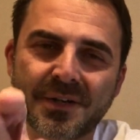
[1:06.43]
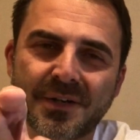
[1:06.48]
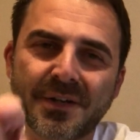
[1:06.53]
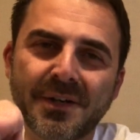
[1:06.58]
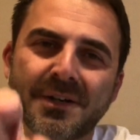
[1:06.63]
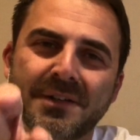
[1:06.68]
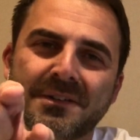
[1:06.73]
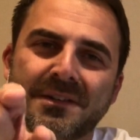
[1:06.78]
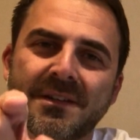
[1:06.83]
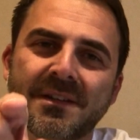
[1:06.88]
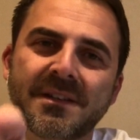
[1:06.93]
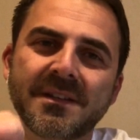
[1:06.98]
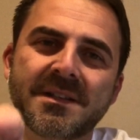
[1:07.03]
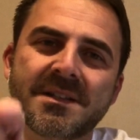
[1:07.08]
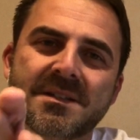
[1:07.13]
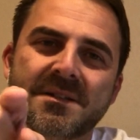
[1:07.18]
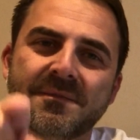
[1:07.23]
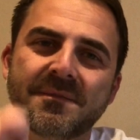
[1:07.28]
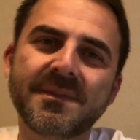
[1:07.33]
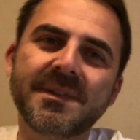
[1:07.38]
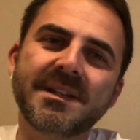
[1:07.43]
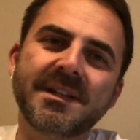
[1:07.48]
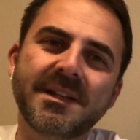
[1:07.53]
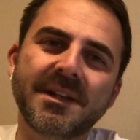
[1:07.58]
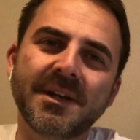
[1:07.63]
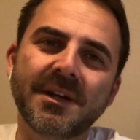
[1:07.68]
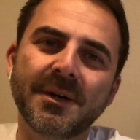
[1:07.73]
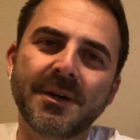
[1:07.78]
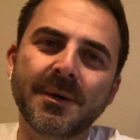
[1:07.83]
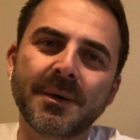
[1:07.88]
onto this
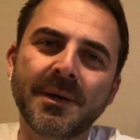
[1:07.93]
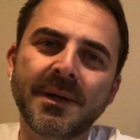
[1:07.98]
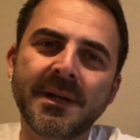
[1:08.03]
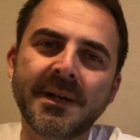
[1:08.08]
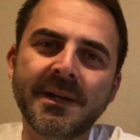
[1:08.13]
video